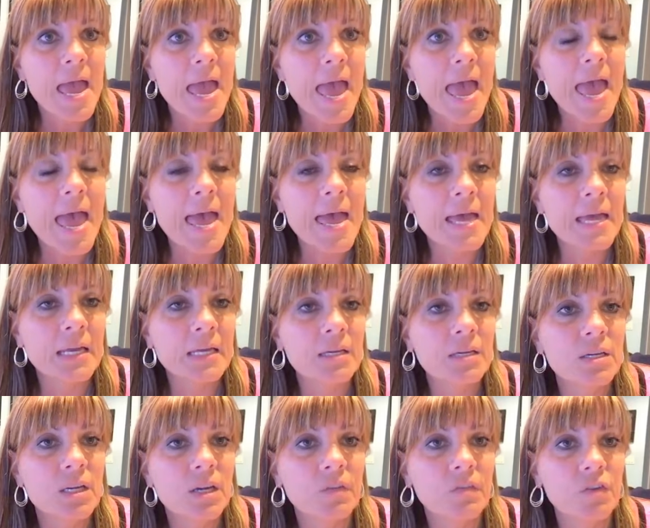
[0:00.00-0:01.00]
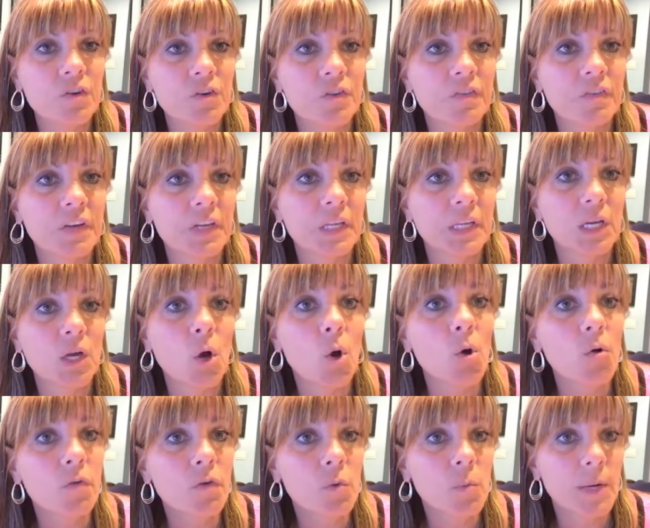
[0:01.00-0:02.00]
And if you're feeling
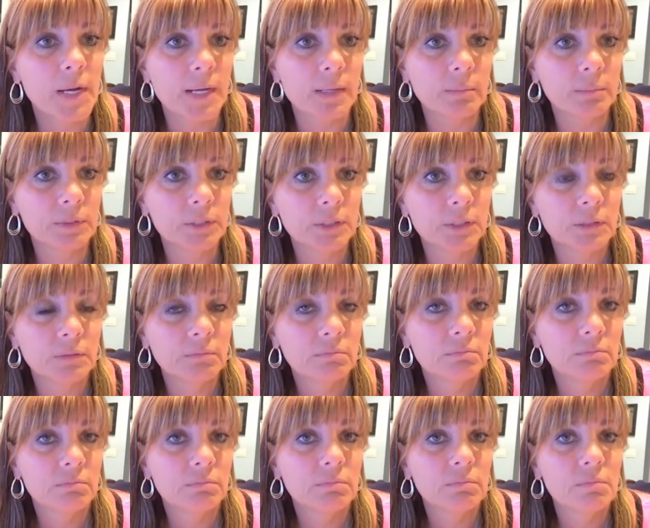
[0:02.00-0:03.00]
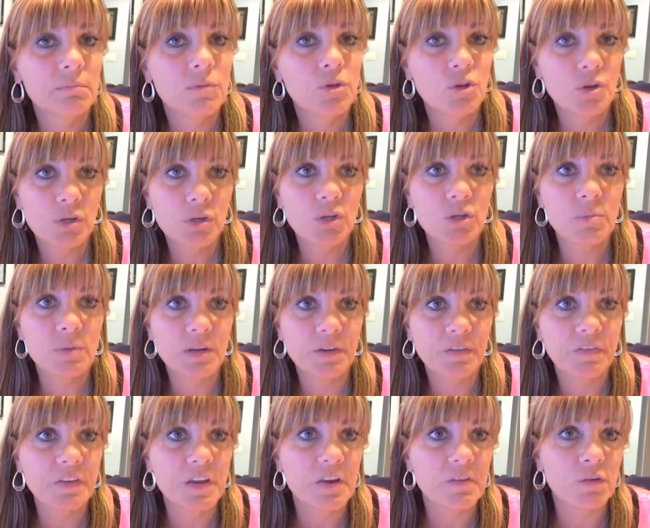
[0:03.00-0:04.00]
overwhelmed, you can do me a
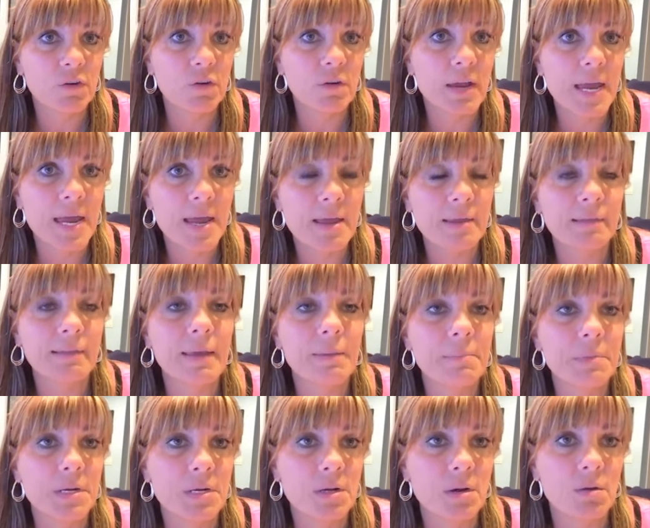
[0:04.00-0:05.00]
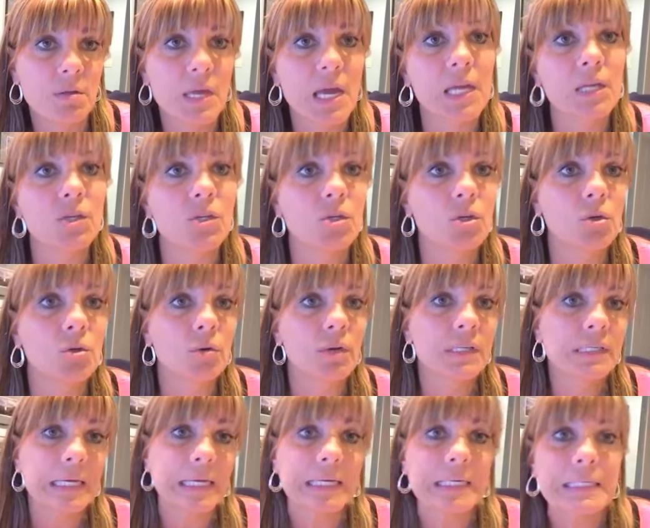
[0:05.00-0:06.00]
favor and let me know that too,
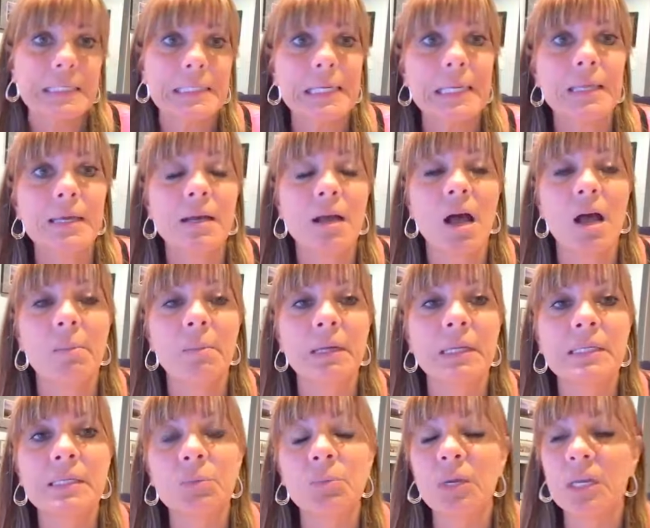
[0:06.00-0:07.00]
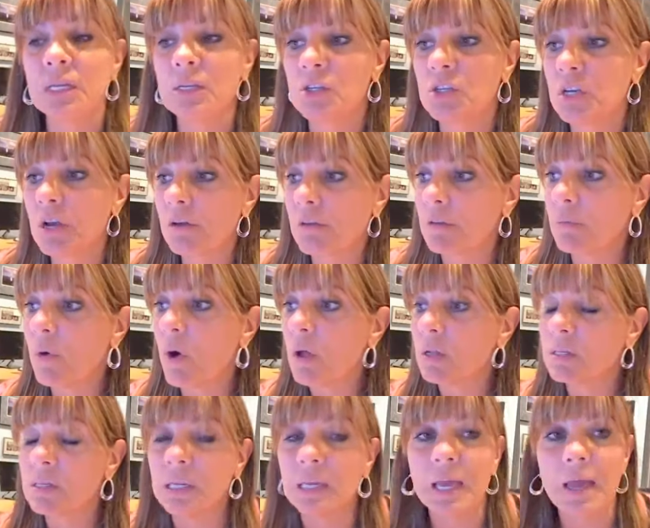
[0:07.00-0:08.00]
because I can see the comments and we can share them all
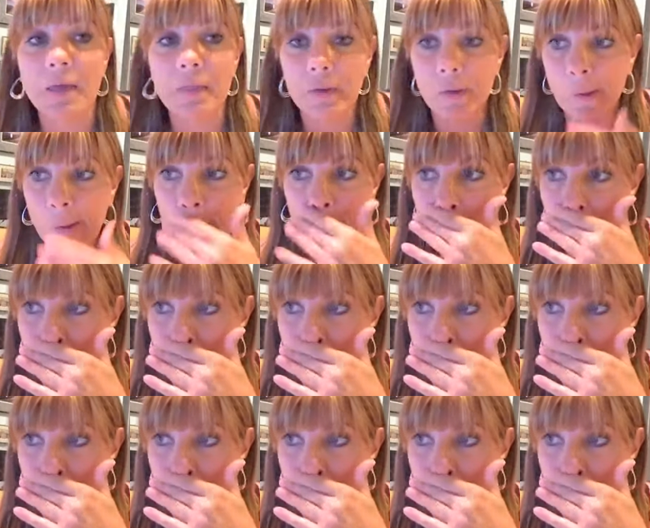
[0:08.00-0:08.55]
together.